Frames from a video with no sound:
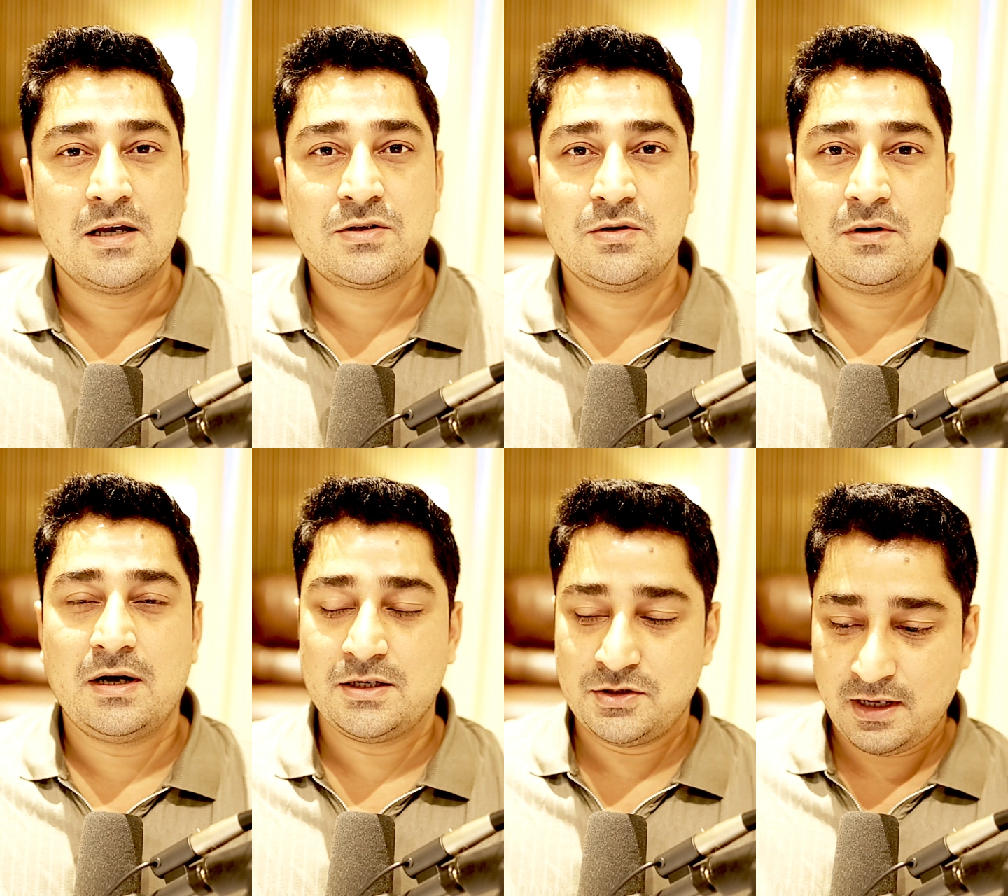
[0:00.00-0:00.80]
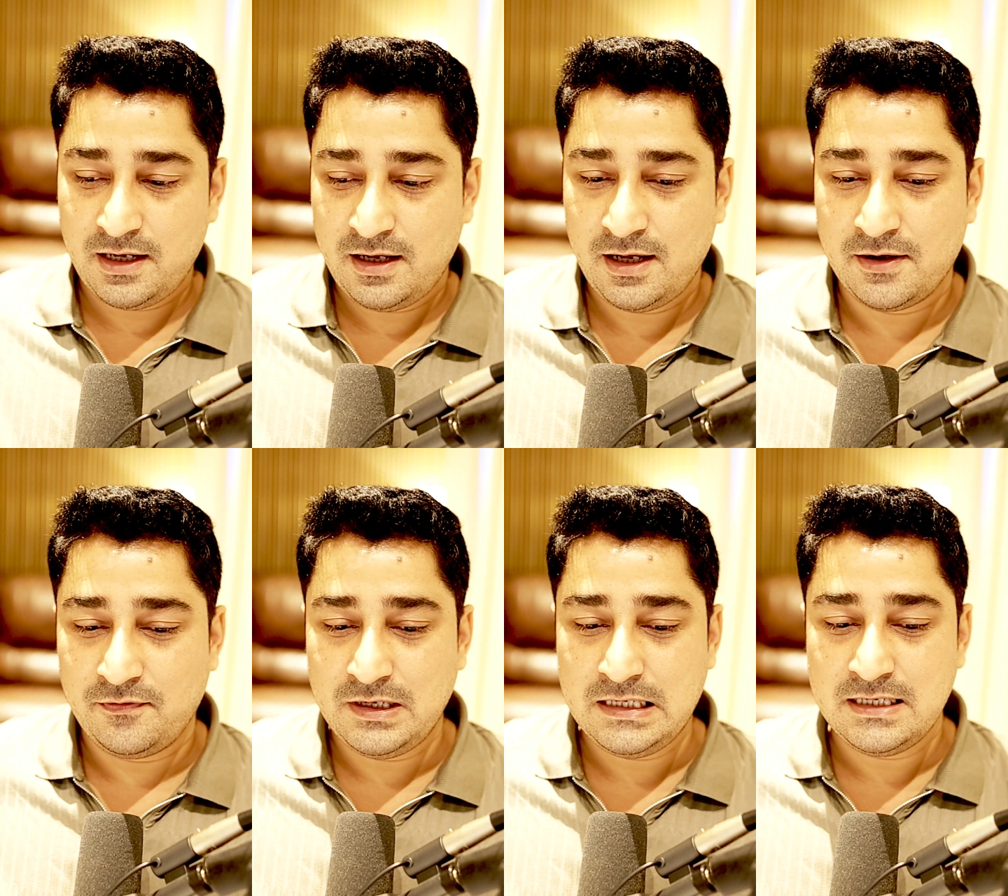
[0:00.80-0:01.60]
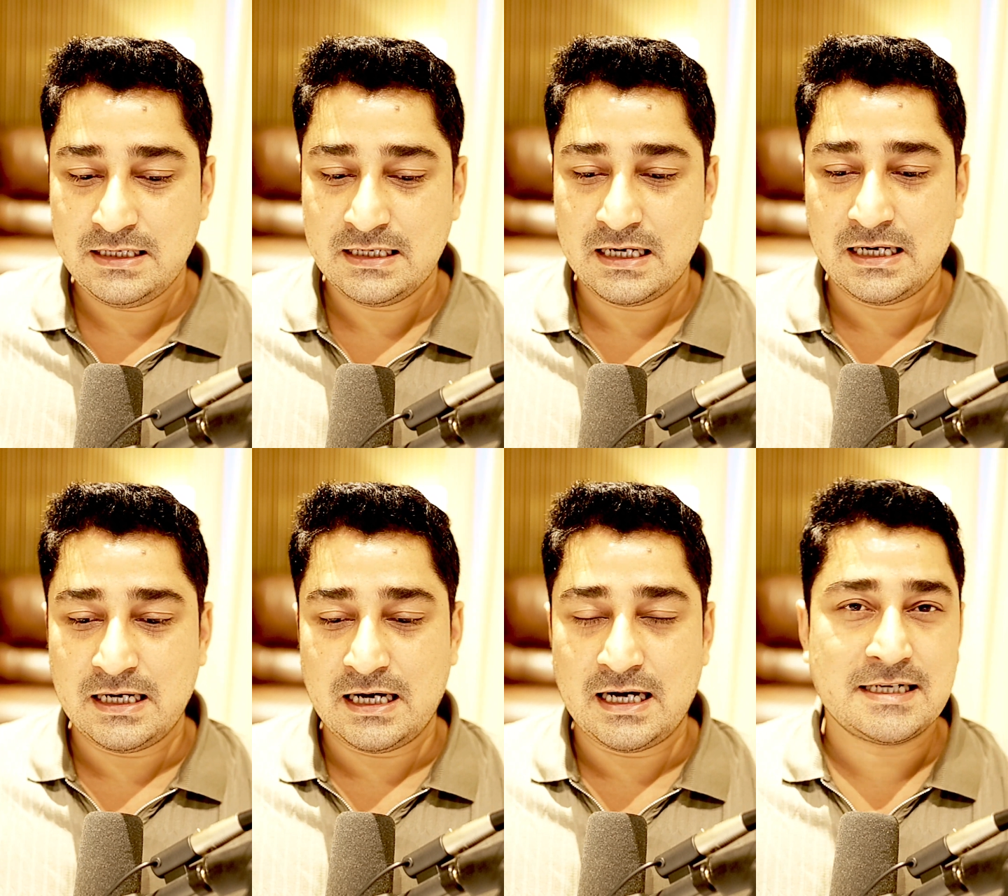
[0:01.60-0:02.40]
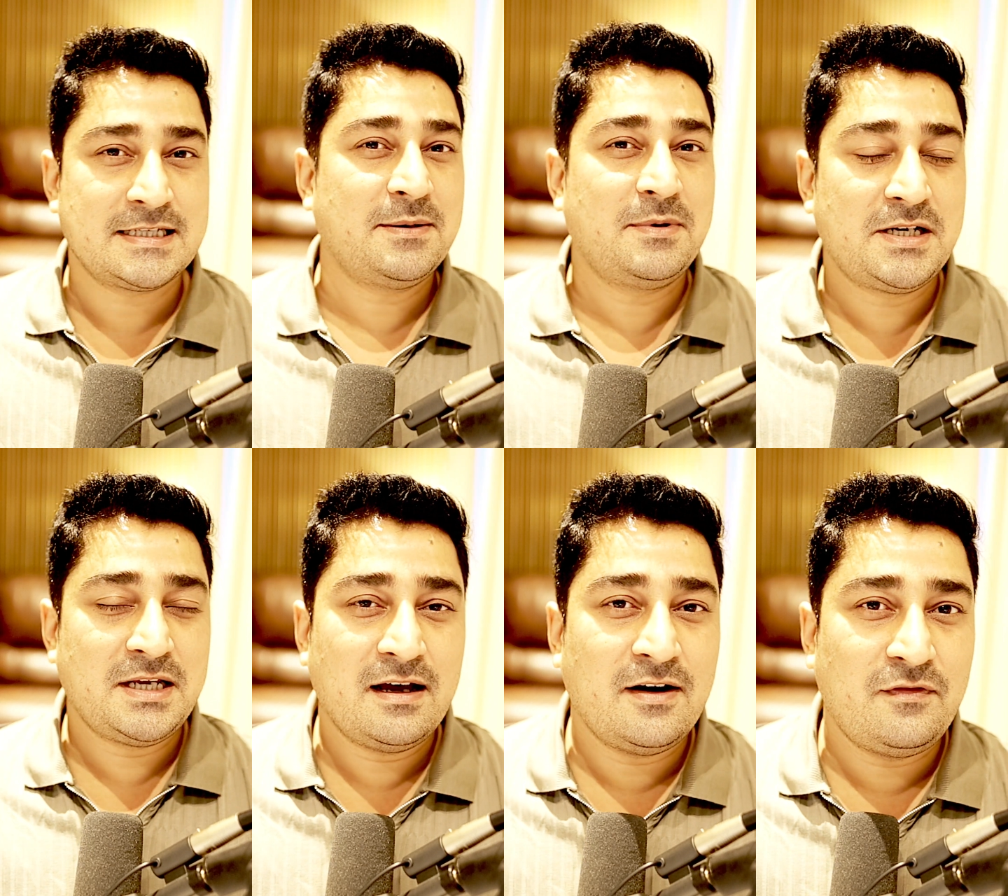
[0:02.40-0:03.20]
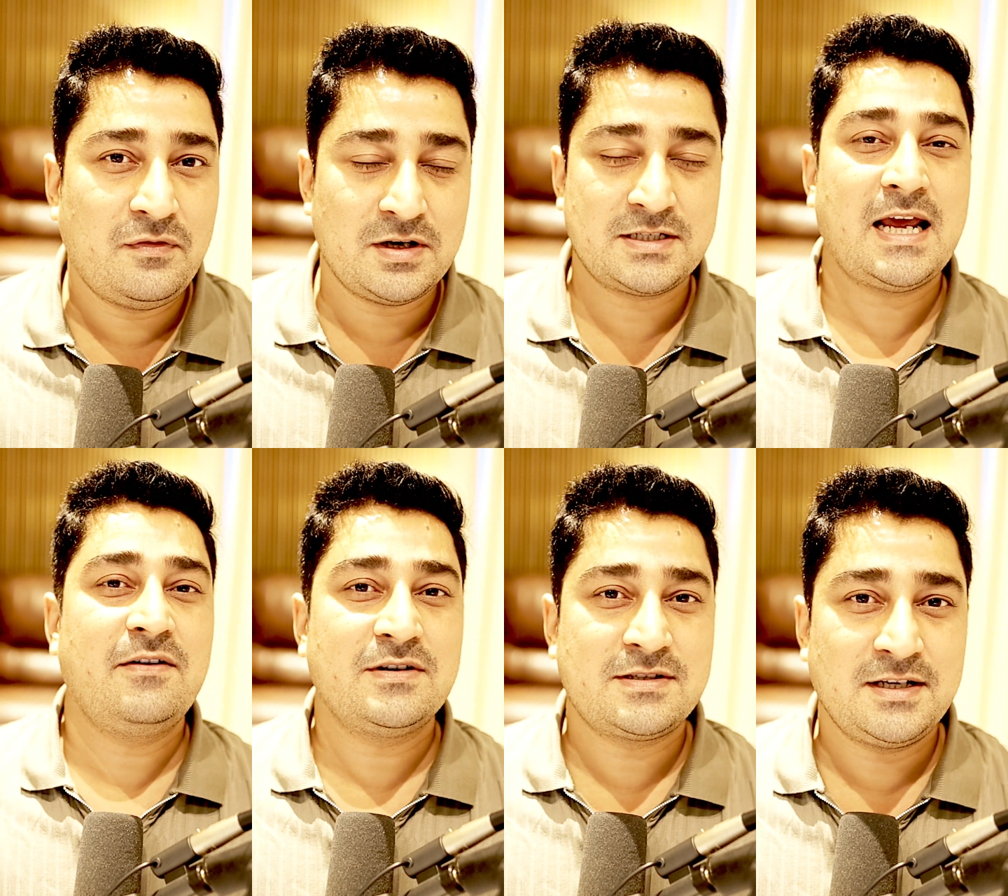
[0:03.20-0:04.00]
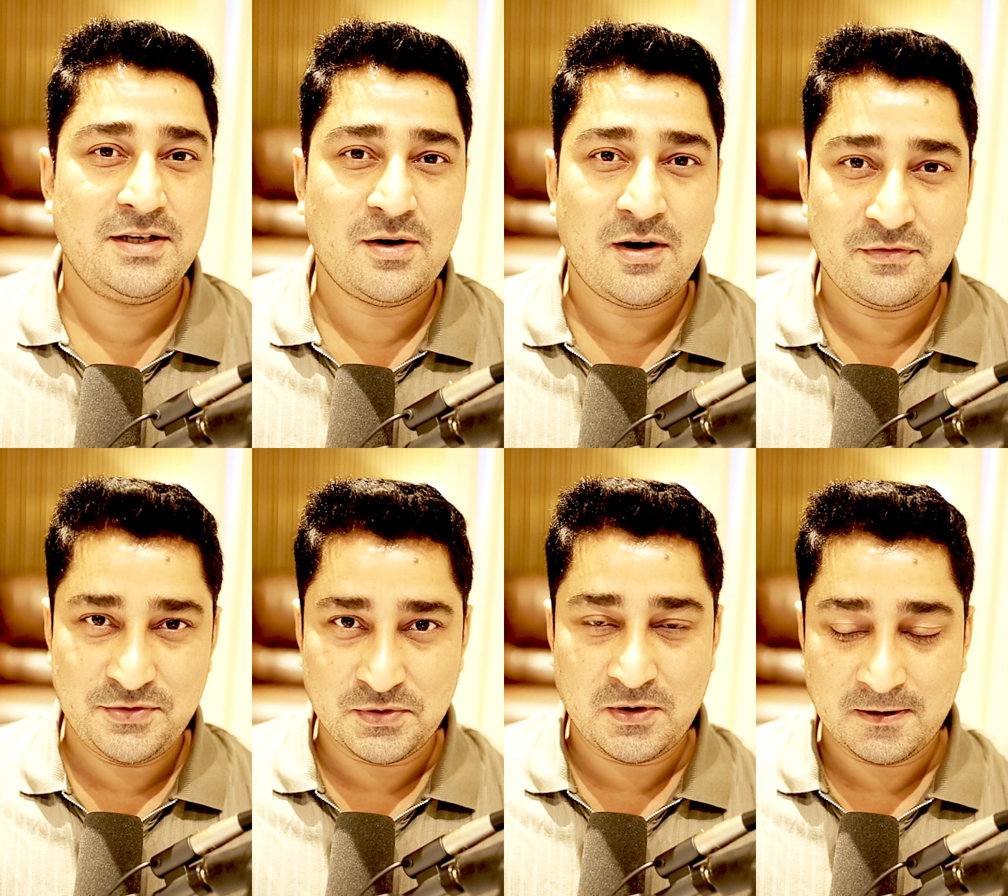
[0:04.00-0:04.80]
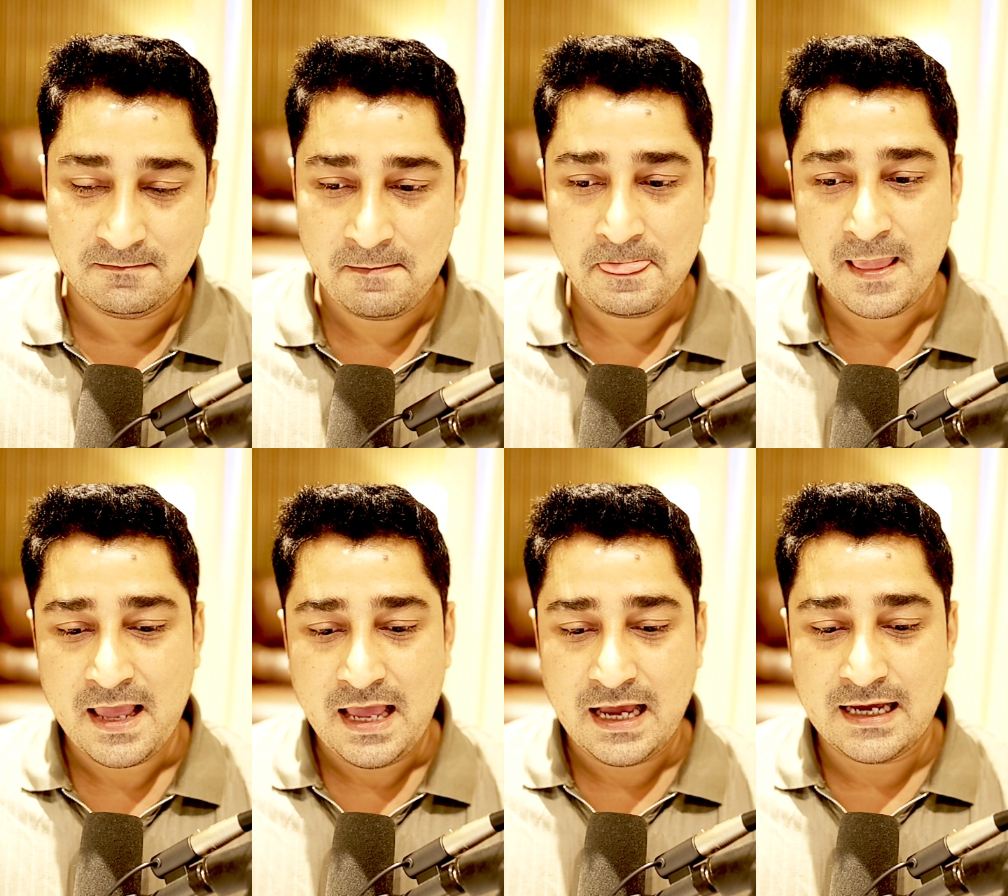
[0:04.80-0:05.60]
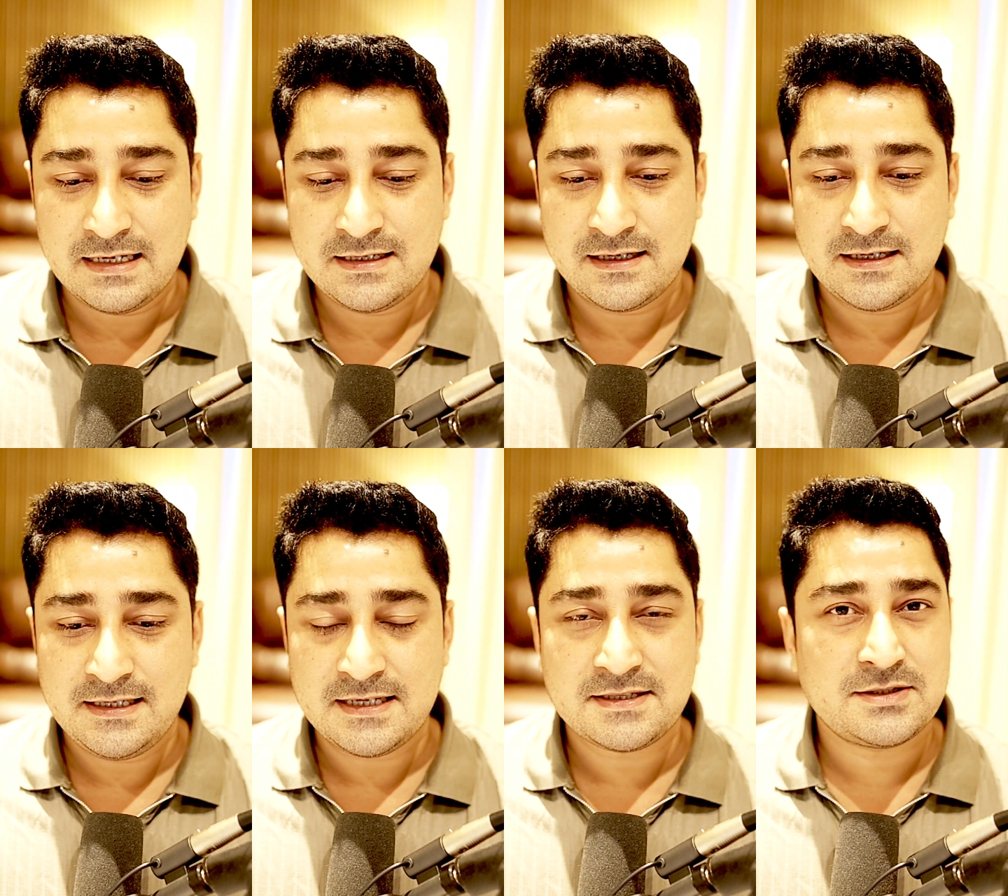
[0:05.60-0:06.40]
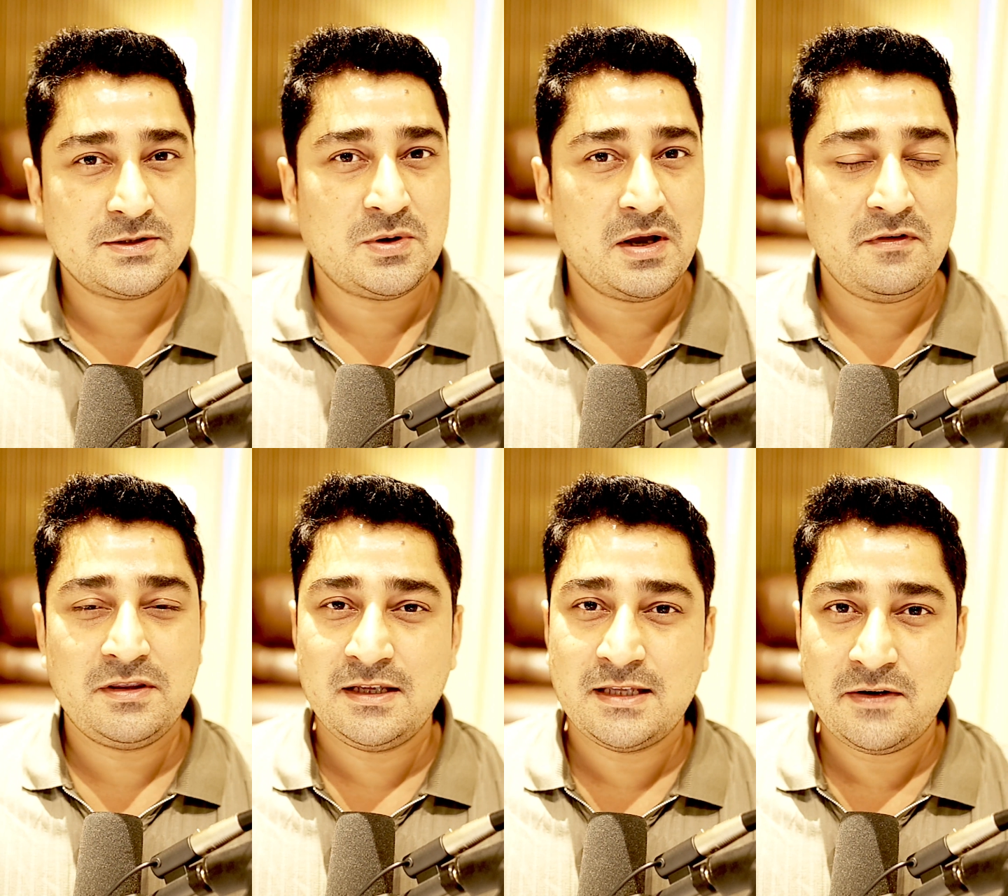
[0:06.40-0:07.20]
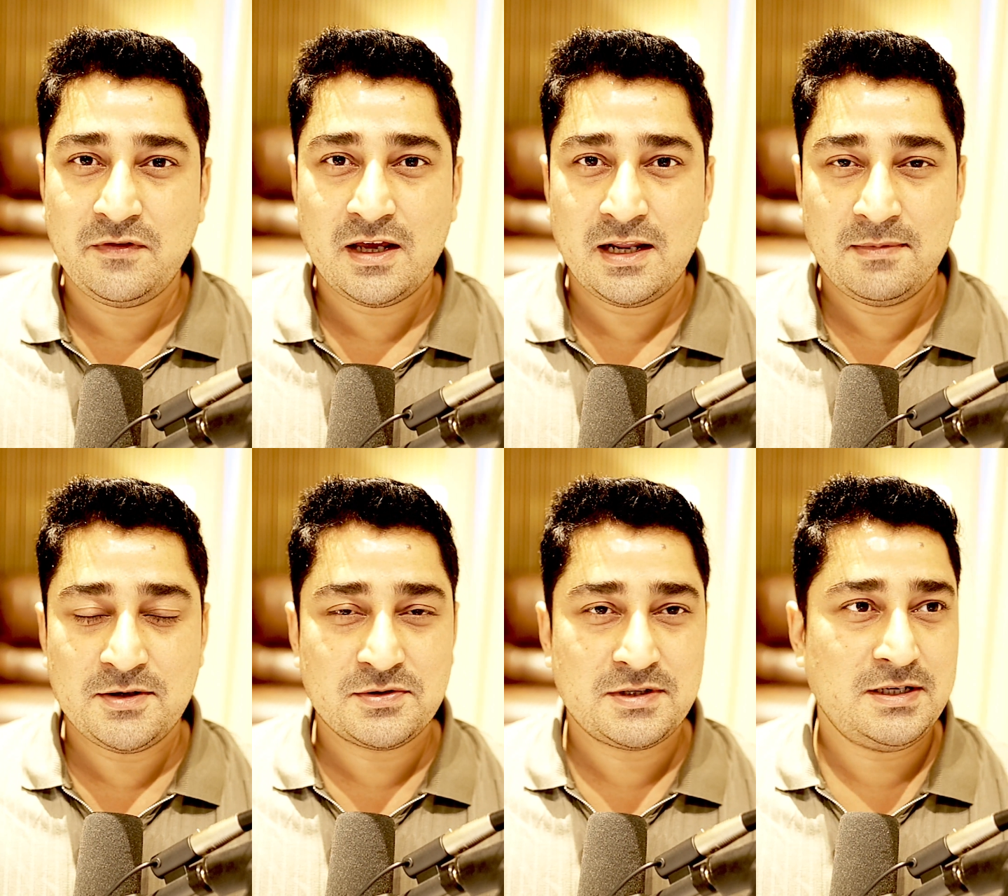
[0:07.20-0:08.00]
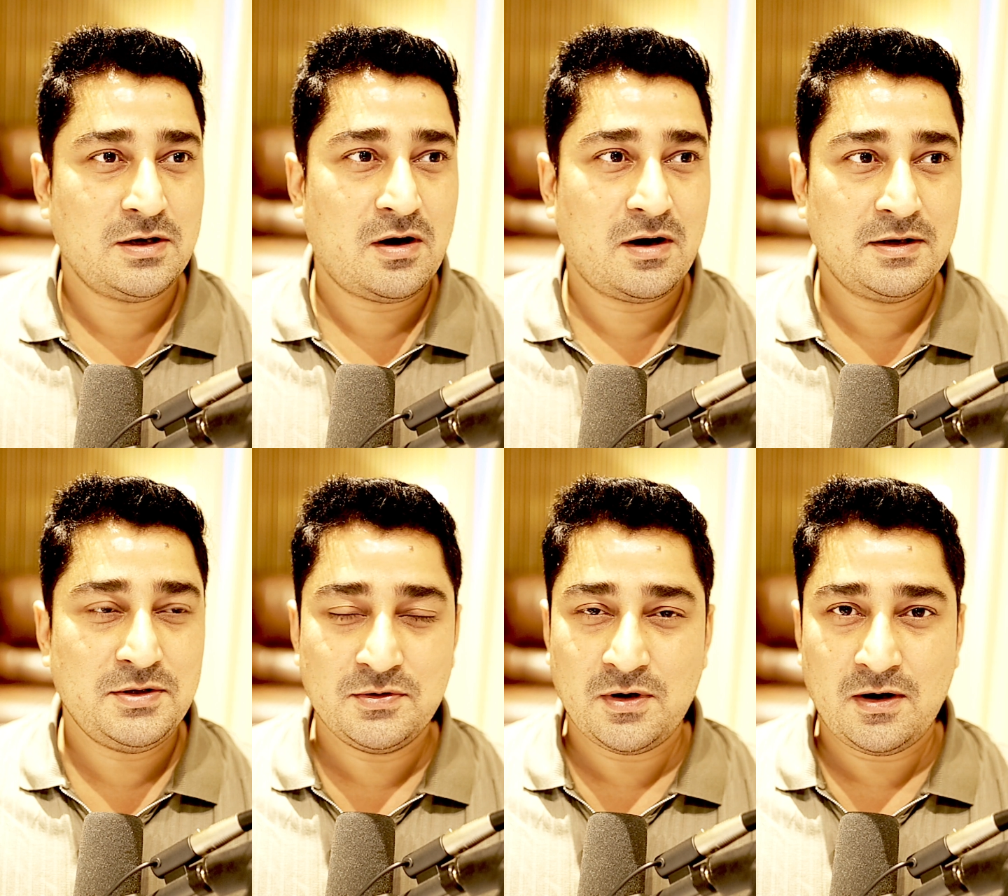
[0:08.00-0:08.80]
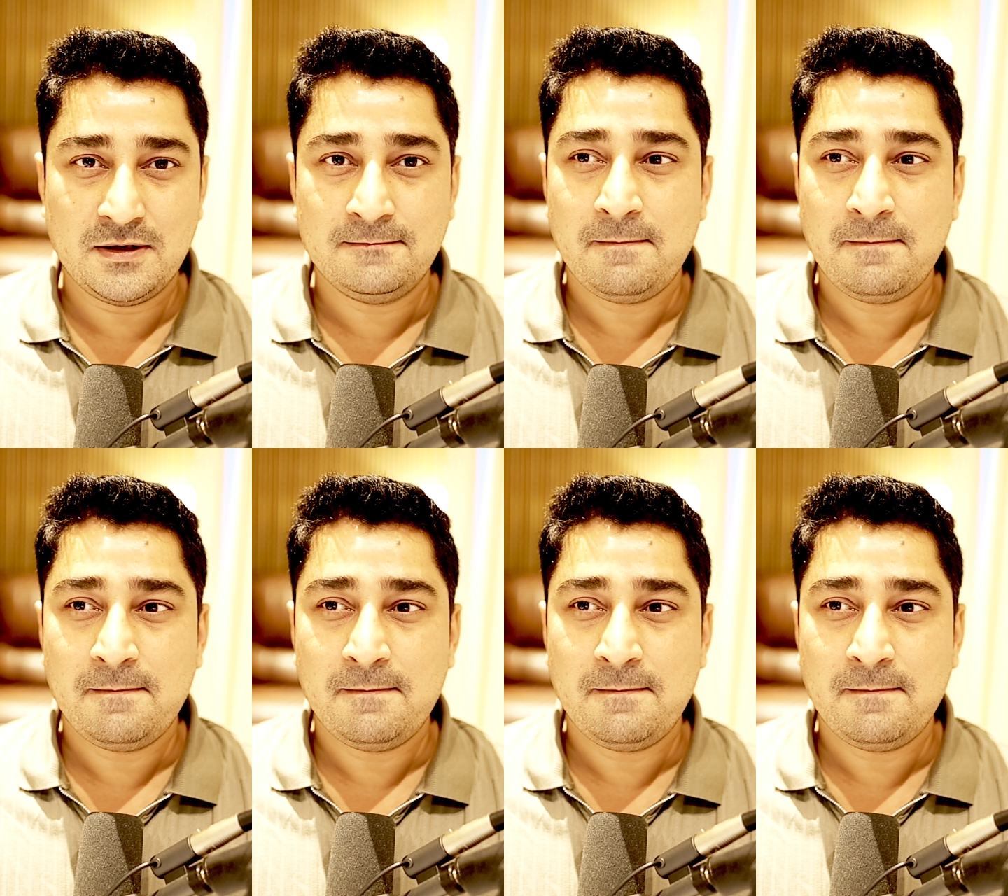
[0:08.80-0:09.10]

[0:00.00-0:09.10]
So today we are celebrating our first anniversary of Euron, and yes, so everything that we are able to see on Euron,